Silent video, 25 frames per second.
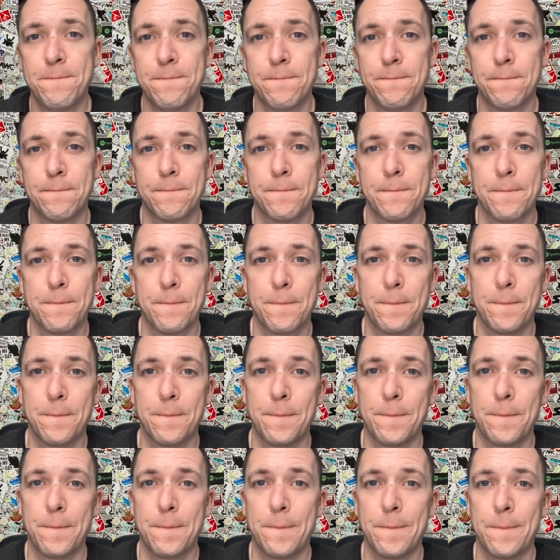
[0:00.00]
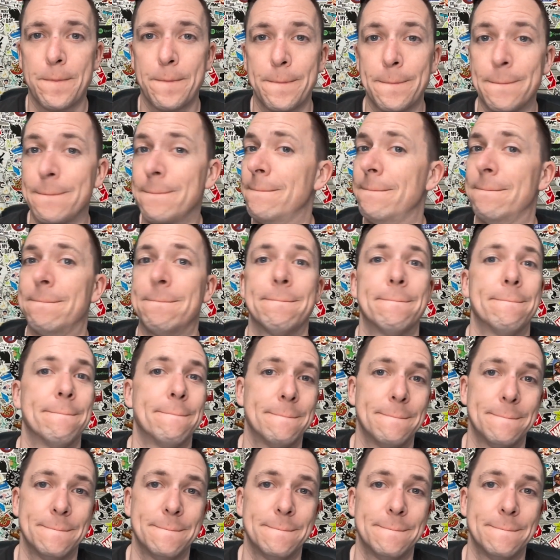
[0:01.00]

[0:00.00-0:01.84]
(silence)